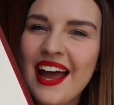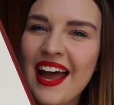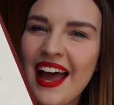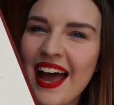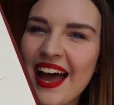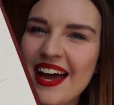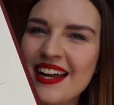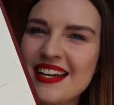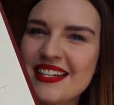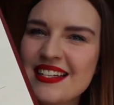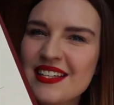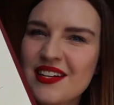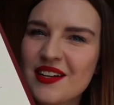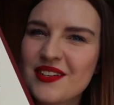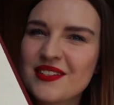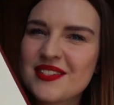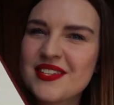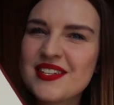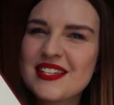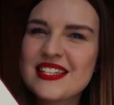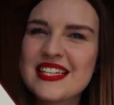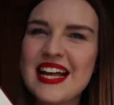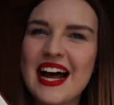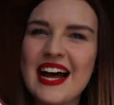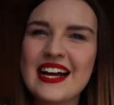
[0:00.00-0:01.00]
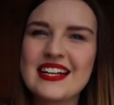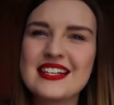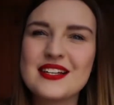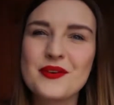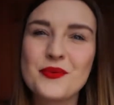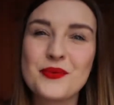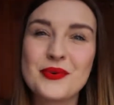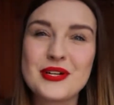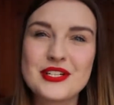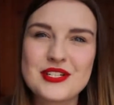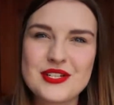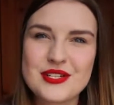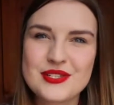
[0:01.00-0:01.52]
And it's also signed,
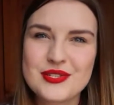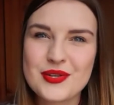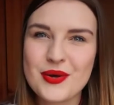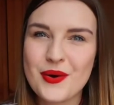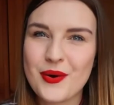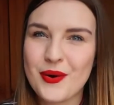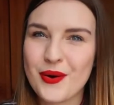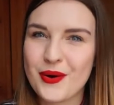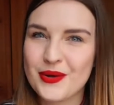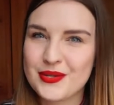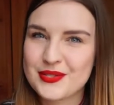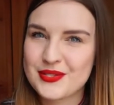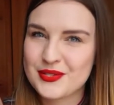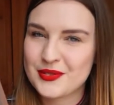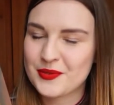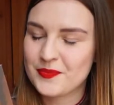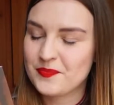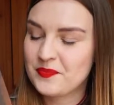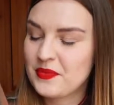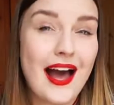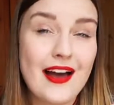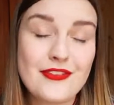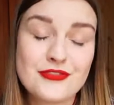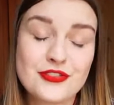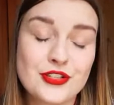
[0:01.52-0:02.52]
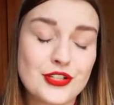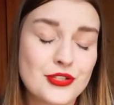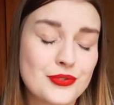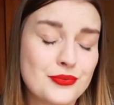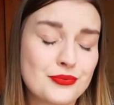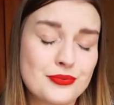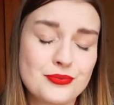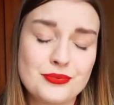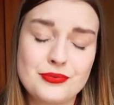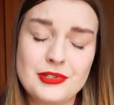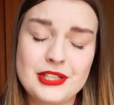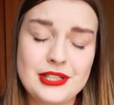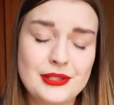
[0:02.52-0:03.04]
which is awesome. I've heard
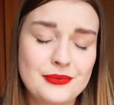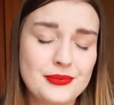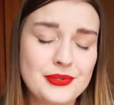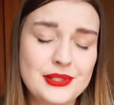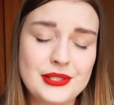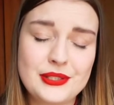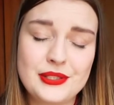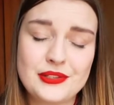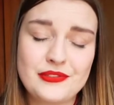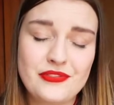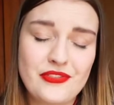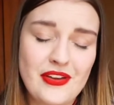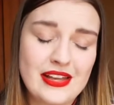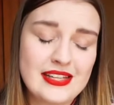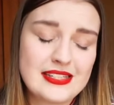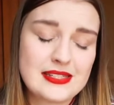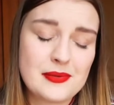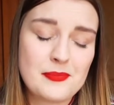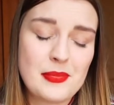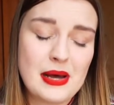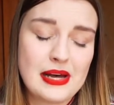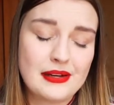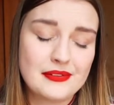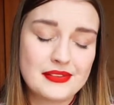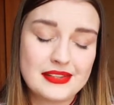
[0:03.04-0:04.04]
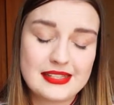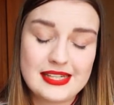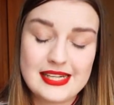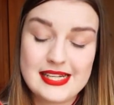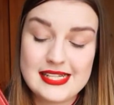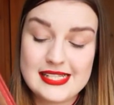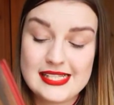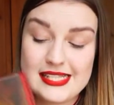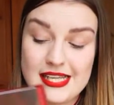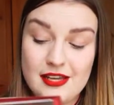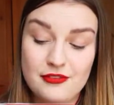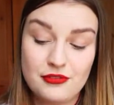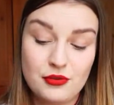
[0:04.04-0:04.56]
really good things about
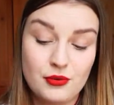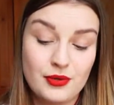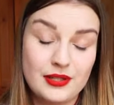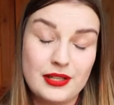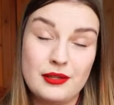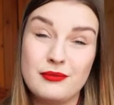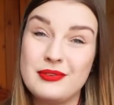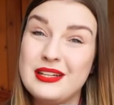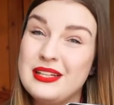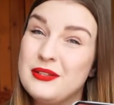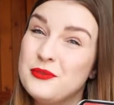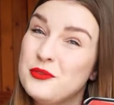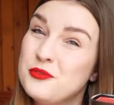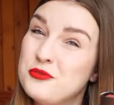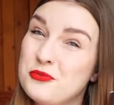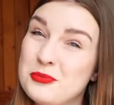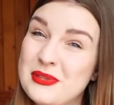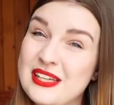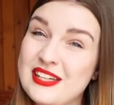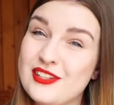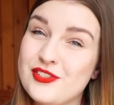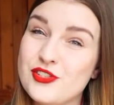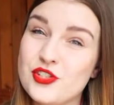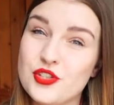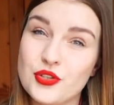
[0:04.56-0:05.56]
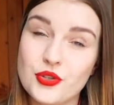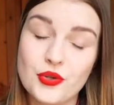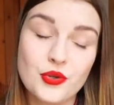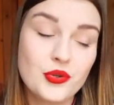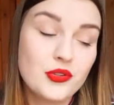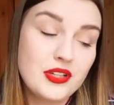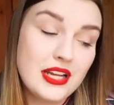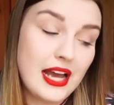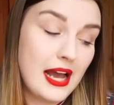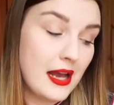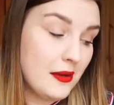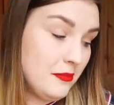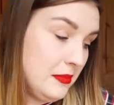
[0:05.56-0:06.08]
this. If you want to read with me in
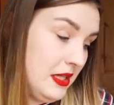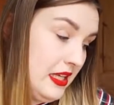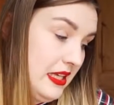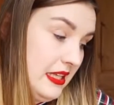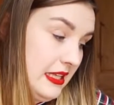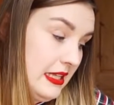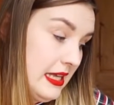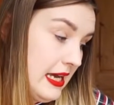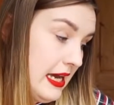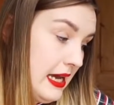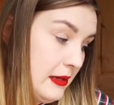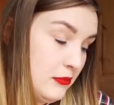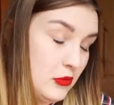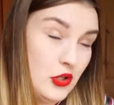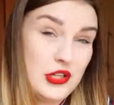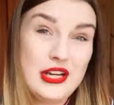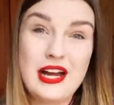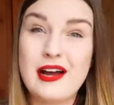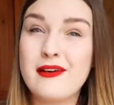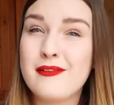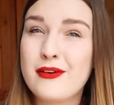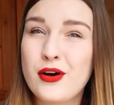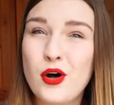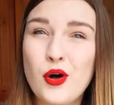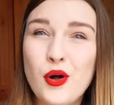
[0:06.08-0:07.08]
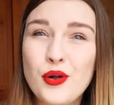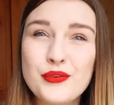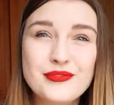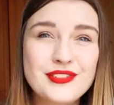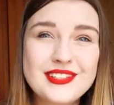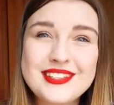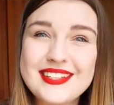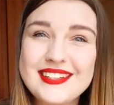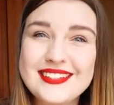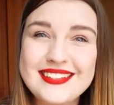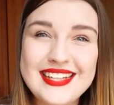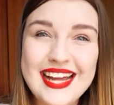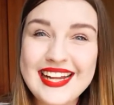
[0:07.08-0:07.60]
June, I mean, I'm gonna have a whole
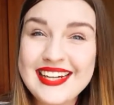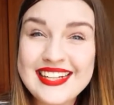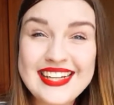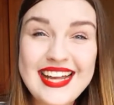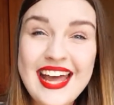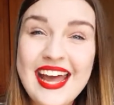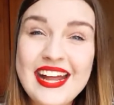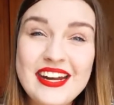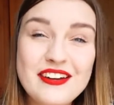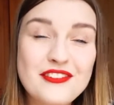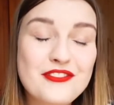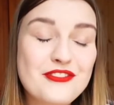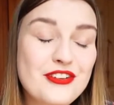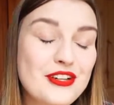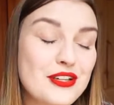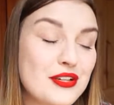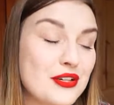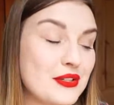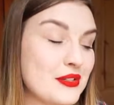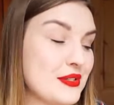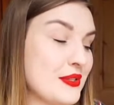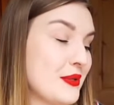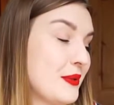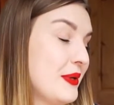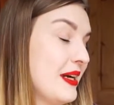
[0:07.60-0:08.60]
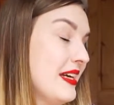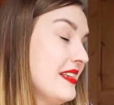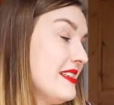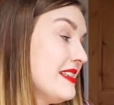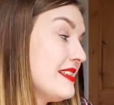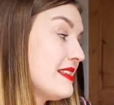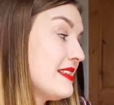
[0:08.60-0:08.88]
dedicated video to it,